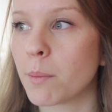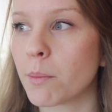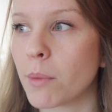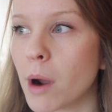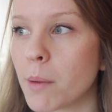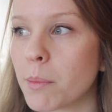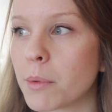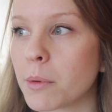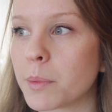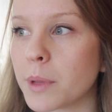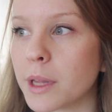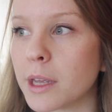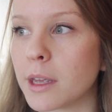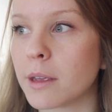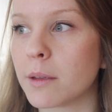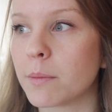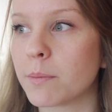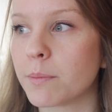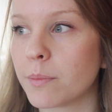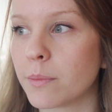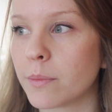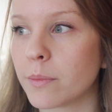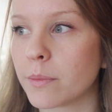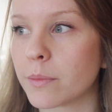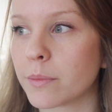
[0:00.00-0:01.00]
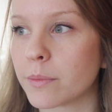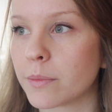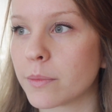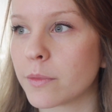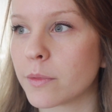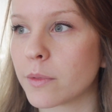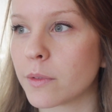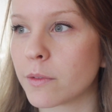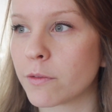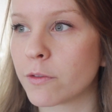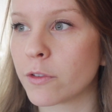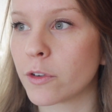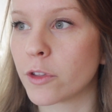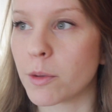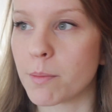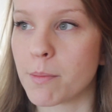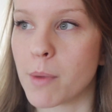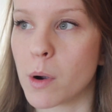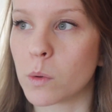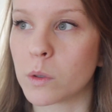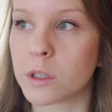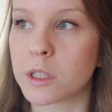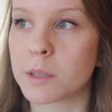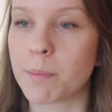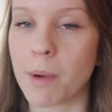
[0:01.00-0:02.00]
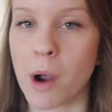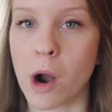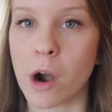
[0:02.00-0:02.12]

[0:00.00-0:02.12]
probably for the most